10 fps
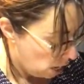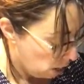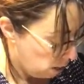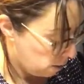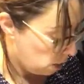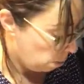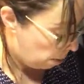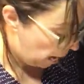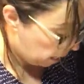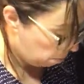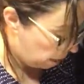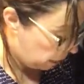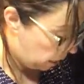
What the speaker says: Lives in the back of my